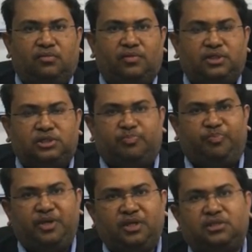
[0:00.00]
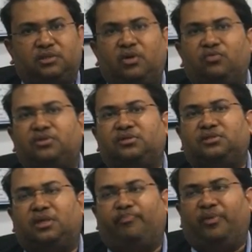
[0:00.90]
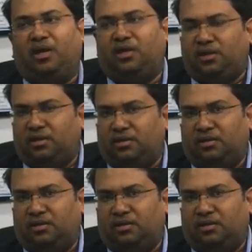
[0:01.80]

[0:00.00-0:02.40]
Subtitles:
which speaks about supply